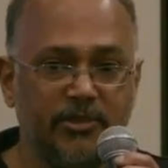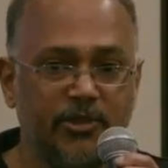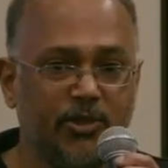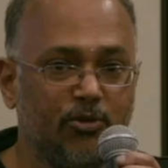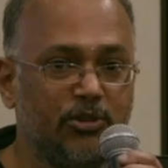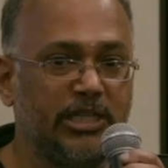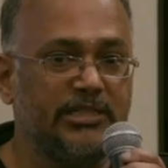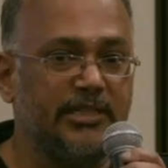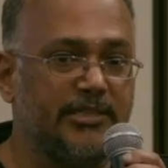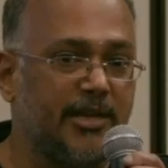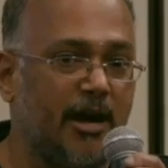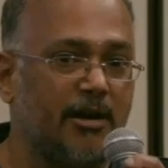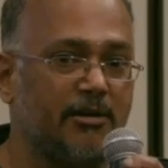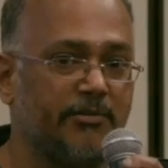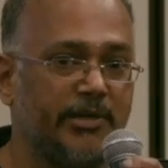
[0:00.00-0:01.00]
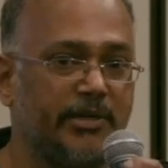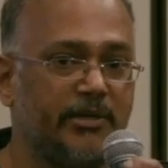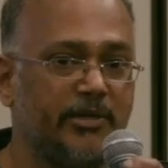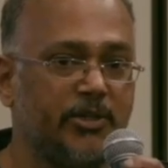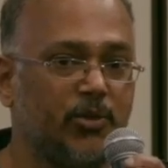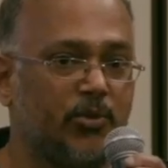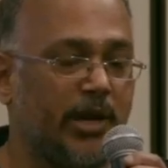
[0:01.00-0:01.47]
using the document
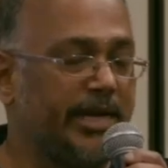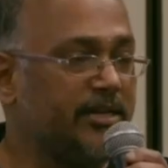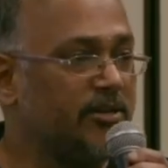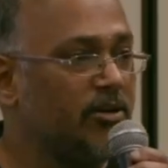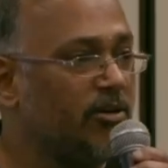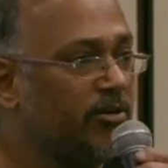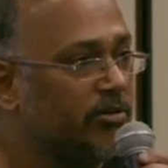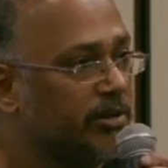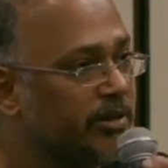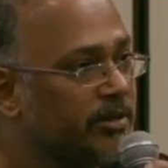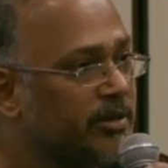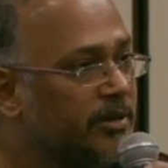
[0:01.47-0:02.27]
to write code?